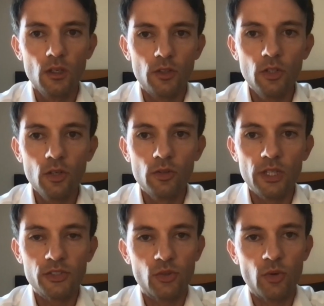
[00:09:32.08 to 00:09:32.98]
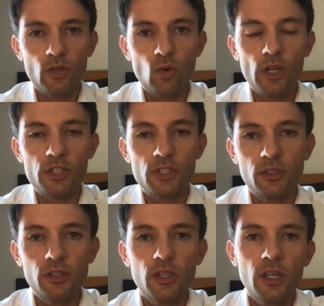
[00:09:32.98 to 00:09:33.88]
That's a great
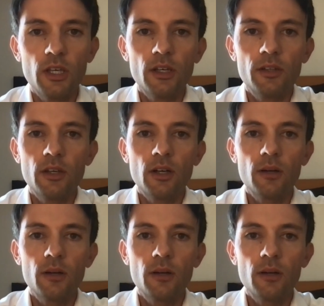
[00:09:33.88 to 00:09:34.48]
question. And